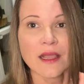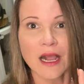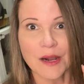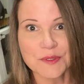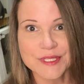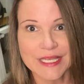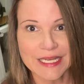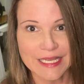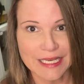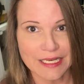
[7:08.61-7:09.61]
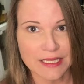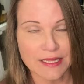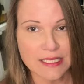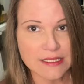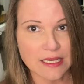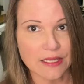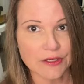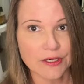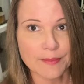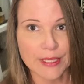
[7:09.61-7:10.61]
I was gonna get it in this
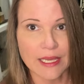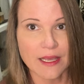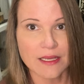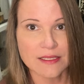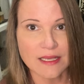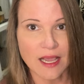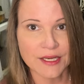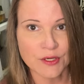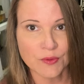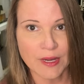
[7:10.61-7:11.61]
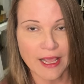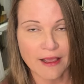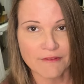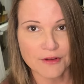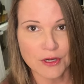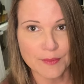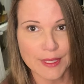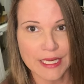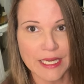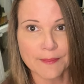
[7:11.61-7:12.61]
color because I don't have very
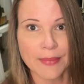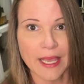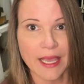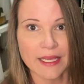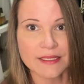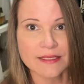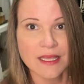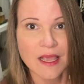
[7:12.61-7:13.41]
many bags